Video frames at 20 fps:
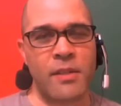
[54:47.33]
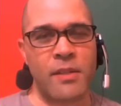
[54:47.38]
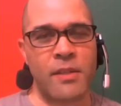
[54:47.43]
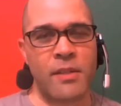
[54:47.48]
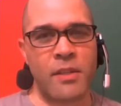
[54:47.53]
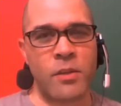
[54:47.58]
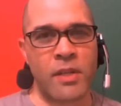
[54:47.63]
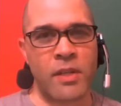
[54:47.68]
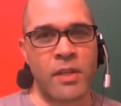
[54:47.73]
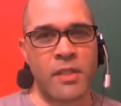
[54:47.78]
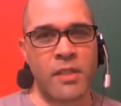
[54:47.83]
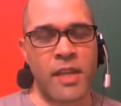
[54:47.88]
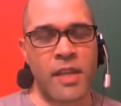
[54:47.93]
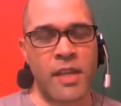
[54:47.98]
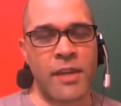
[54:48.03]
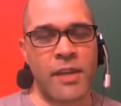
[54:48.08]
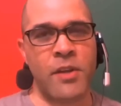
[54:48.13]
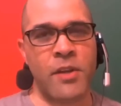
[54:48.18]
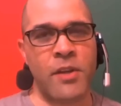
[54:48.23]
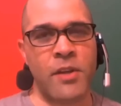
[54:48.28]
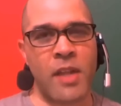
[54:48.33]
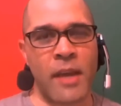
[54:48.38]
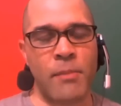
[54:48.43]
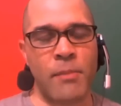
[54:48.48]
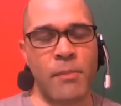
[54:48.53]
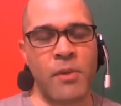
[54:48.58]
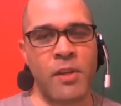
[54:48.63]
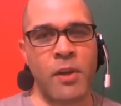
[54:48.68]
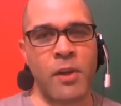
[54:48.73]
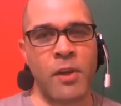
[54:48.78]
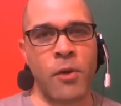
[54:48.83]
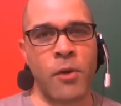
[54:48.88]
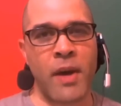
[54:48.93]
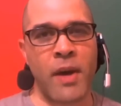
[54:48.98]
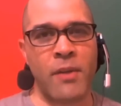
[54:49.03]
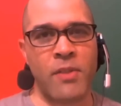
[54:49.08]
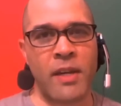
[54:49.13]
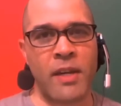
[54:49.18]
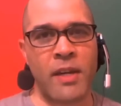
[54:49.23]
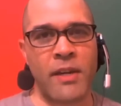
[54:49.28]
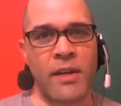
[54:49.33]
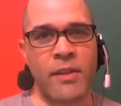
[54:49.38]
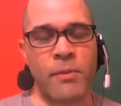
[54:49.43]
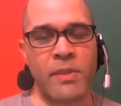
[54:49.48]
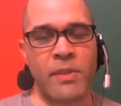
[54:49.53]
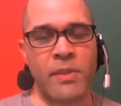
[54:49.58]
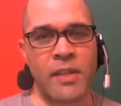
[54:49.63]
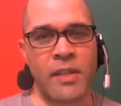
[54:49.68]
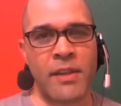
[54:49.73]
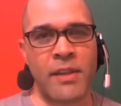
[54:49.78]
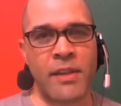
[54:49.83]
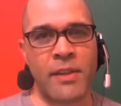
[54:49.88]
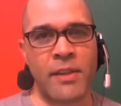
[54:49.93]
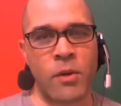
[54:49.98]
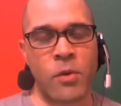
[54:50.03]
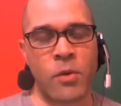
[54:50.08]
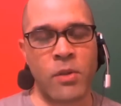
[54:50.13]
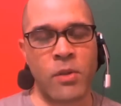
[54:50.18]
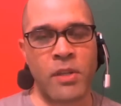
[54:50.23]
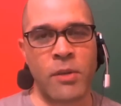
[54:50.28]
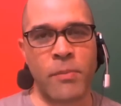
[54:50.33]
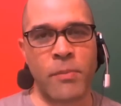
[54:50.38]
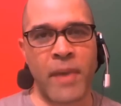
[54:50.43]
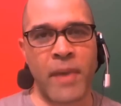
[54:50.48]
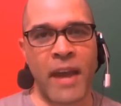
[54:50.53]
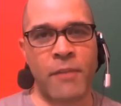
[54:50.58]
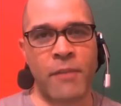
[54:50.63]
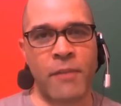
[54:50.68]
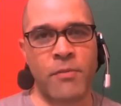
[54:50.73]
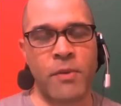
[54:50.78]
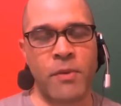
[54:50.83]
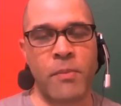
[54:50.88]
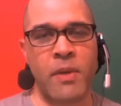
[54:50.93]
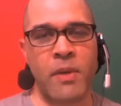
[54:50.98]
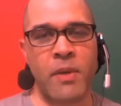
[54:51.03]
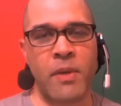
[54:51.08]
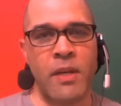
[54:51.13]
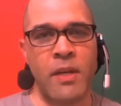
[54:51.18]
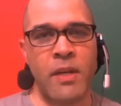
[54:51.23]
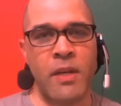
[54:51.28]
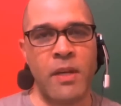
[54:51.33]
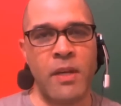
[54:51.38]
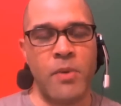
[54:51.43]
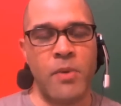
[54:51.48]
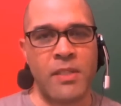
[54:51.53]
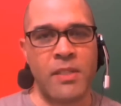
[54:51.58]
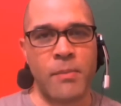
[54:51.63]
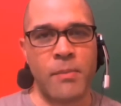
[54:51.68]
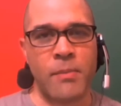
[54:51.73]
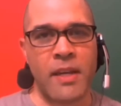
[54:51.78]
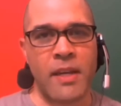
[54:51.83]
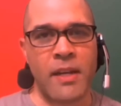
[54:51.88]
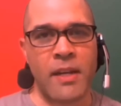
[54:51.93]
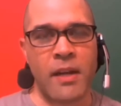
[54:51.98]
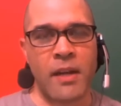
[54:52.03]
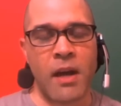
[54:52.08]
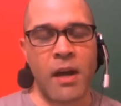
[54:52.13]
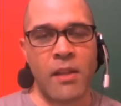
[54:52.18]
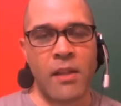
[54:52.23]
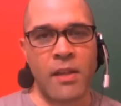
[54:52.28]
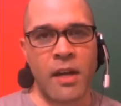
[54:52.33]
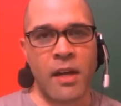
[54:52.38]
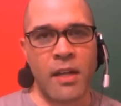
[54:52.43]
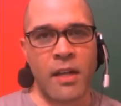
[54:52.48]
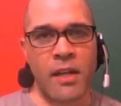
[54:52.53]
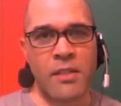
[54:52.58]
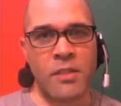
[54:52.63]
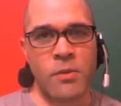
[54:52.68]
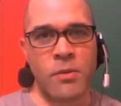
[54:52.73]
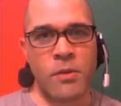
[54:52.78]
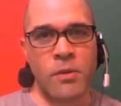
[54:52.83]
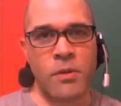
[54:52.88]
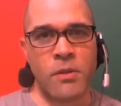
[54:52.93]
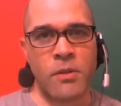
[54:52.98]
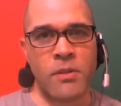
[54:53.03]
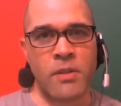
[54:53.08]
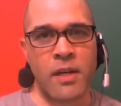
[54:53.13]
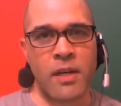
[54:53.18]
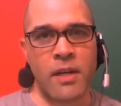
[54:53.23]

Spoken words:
You could stake your claim, you could go out there. There wasn't anything holding you back from putting something on the console.